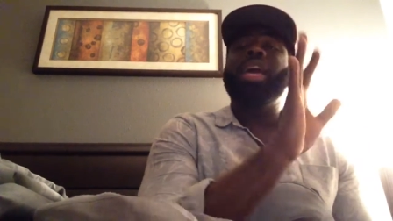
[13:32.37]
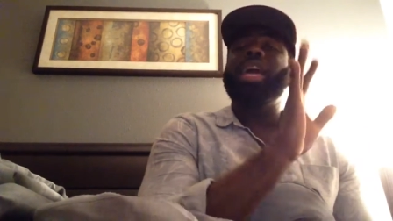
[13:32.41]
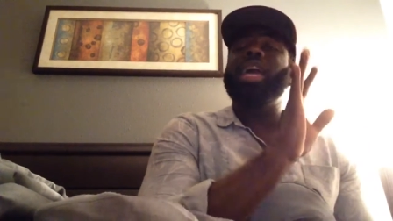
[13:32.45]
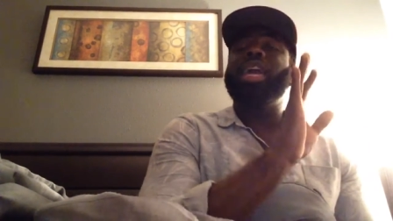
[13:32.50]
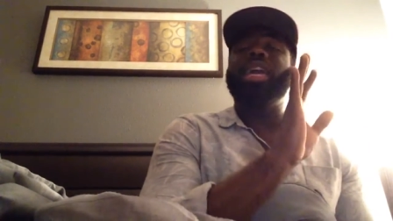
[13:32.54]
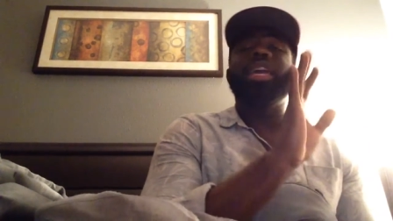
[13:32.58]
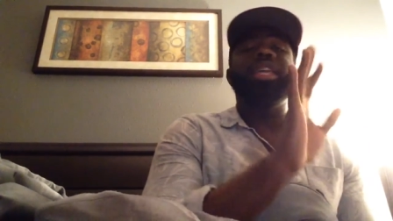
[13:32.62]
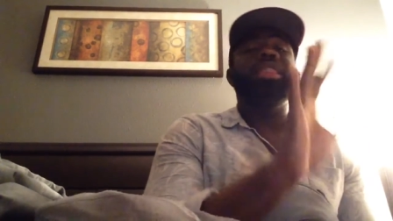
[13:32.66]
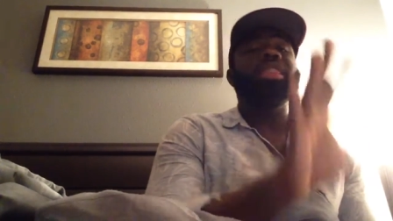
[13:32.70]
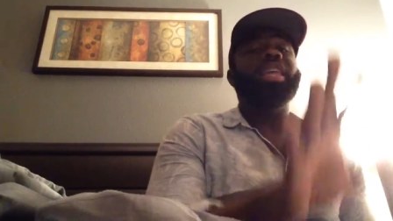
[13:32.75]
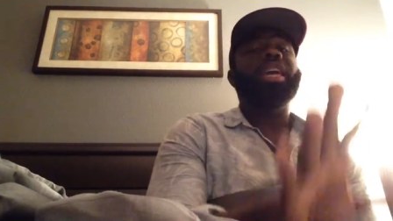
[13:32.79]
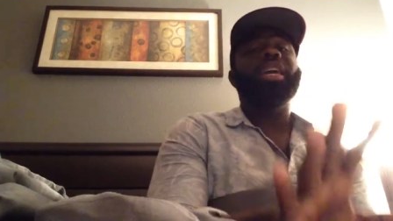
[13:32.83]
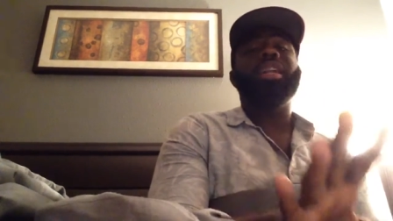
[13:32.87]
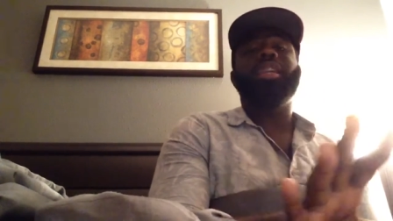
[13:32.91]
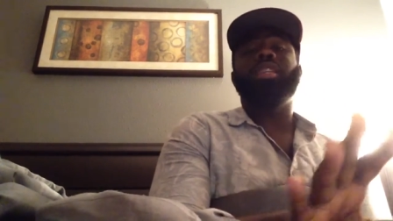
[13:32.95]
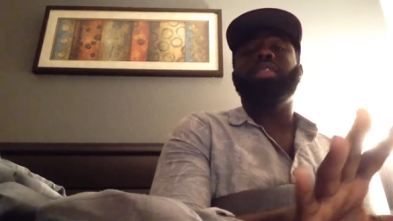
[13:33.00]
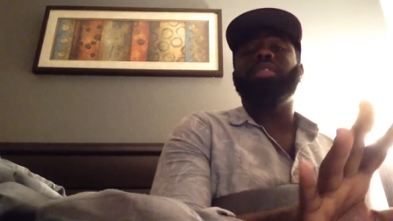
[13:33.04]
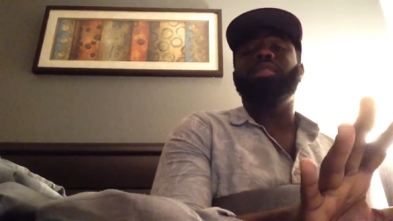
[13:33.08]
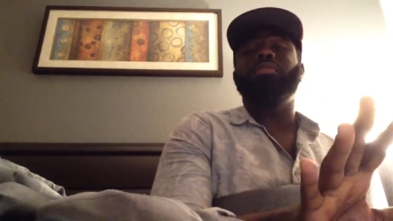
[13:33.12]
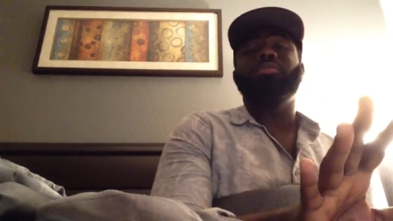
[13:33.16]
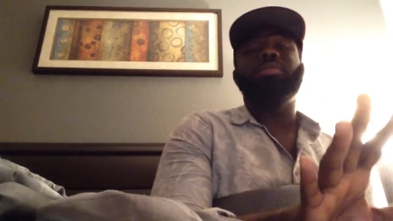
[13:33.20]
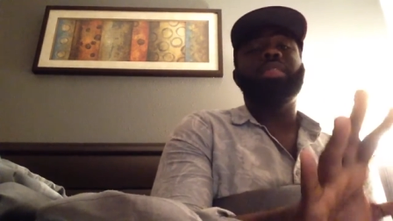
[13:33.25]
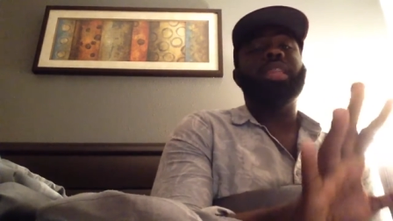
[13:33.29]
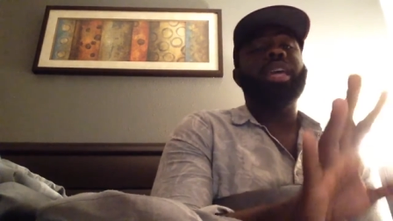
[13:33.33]
and that is
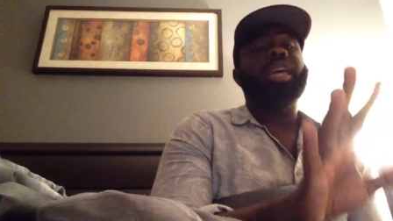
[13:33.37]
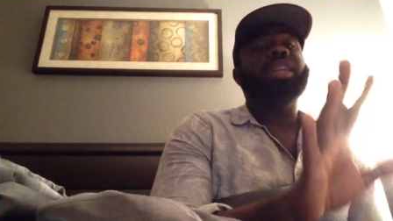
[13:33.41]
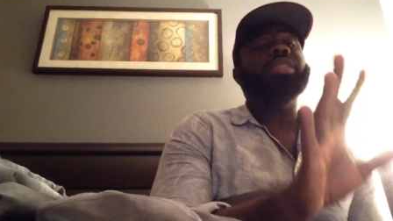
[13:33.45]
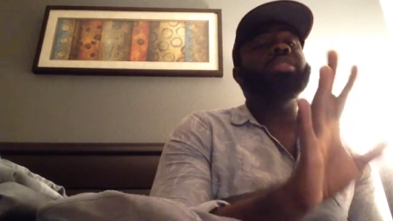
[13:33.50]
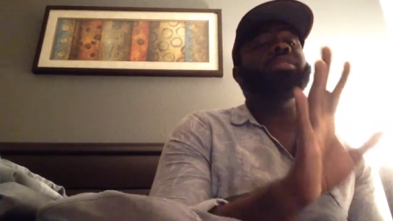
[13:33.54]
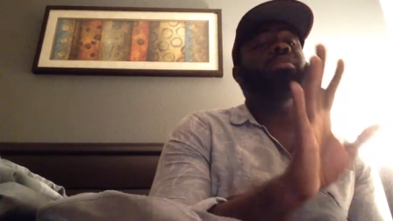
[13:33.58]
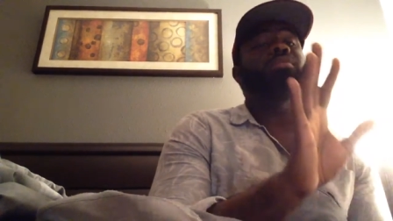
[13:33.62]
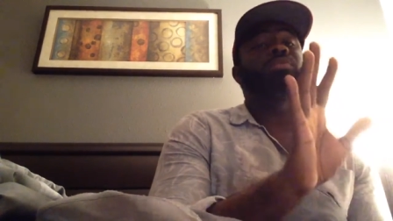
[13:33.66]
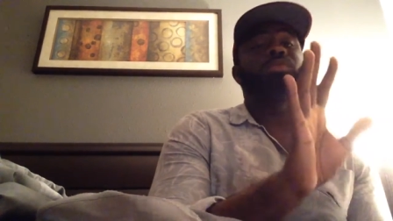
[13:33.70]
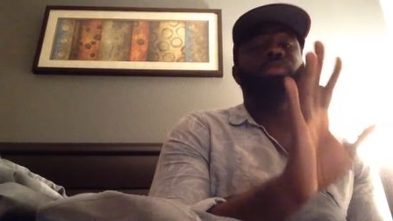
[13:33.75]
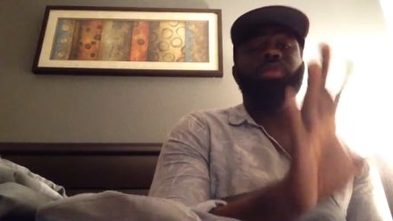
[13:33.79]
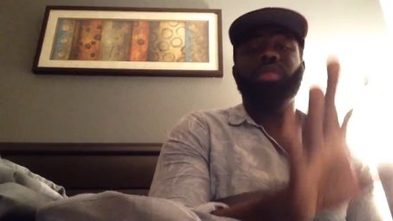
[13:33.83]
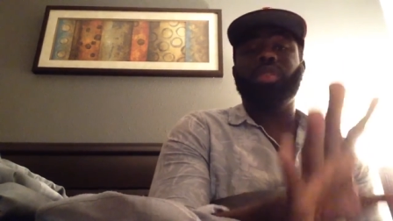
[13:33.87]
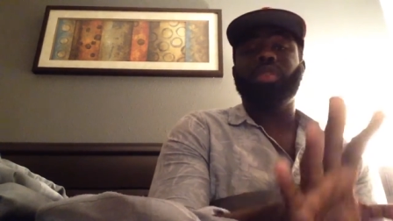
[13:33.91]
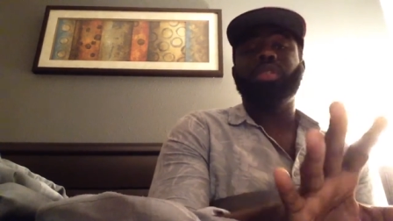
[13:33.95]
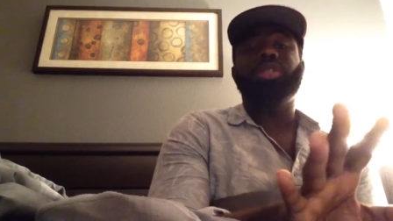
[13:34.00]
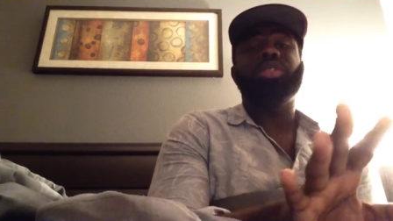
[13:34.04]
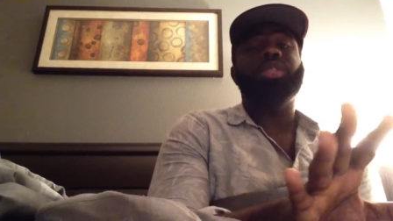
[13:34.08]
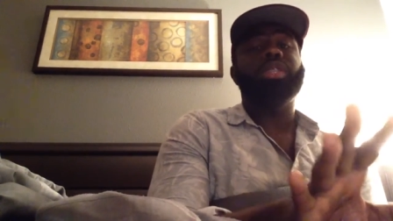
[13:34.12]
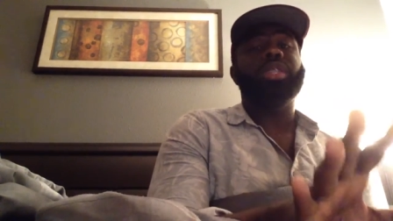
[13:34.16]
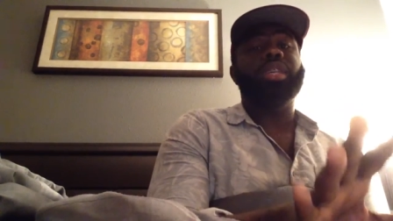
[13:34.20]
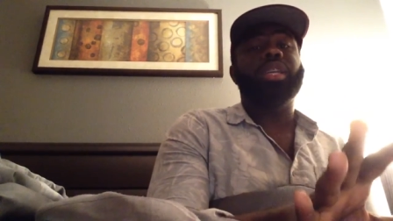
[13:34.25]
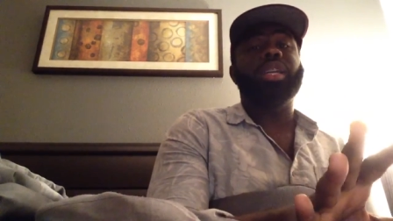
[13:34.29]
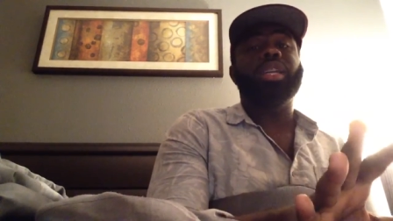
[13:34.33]
some that's some real
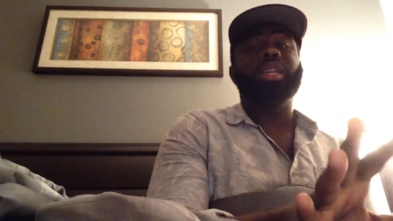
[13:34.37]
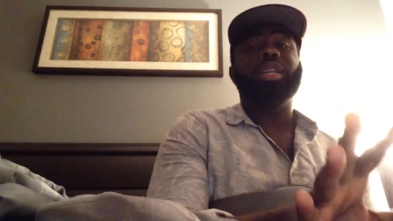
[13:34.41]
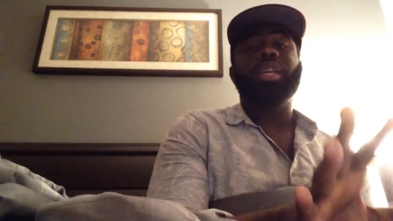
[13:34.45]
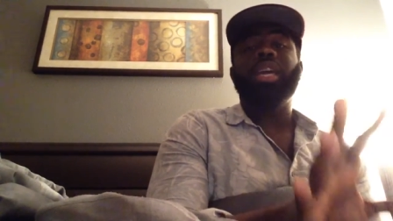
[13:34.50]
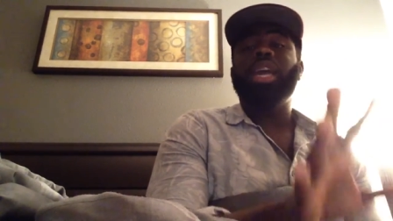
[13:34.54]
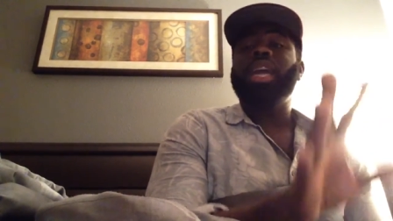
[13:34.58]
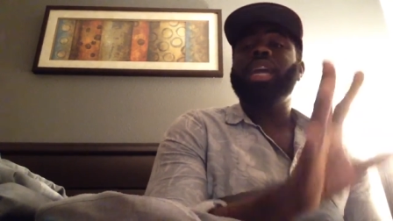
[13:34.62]
shit.